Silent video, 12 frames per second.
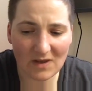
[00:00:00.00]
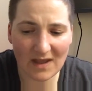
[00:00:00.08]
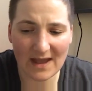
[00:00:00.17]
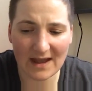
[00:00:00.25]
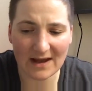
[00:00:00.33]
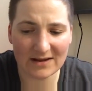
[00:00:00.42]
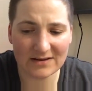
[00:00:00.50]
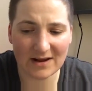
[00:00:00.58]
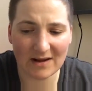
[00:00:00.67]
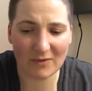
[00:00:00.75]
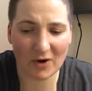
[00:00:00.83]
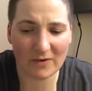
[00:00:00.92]
And
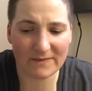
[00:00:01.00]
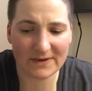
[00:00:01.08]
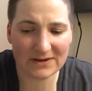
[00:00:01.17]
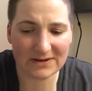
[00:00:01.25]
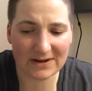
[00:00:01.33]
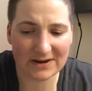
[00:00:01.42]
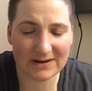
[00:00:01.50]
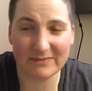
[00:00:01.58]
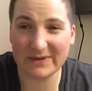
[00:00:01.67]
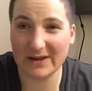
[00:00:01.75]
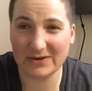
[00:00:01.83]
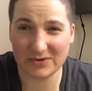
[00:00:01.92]
I'm hoping that it can
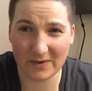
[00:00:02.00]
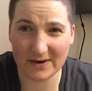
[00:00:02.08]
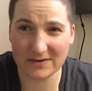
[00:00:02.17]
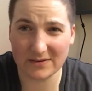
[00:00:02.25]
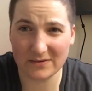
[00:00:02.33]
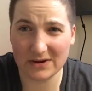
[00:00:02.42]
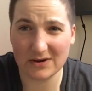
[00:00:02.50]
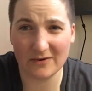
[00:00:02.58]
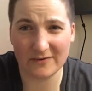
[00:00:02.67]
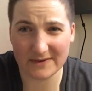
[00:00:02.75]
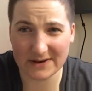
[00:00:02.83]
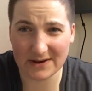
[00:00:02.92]
be like twice a week
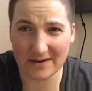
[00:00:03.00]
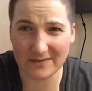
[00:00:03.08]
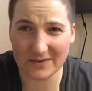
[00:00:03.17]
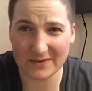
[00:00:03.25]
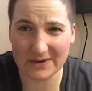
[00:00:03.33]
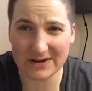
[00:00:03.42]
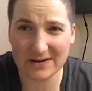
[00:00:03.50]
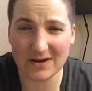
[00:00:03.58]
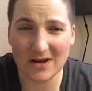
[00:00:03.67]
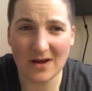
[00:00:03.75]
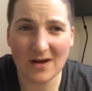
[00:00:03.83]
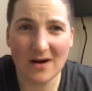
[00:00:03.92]
or three times a week.
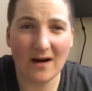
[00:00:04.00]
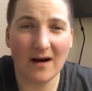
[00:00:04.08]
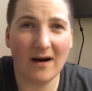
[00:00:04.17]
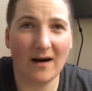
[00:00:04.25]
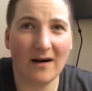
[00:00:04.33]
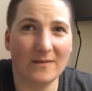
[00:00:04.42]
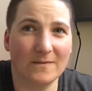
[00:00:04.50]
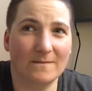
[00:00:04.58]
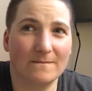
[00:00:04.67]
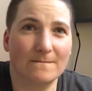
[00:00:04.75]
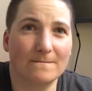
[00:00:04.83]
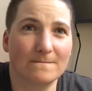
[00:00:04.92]

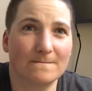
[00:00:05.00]
Um,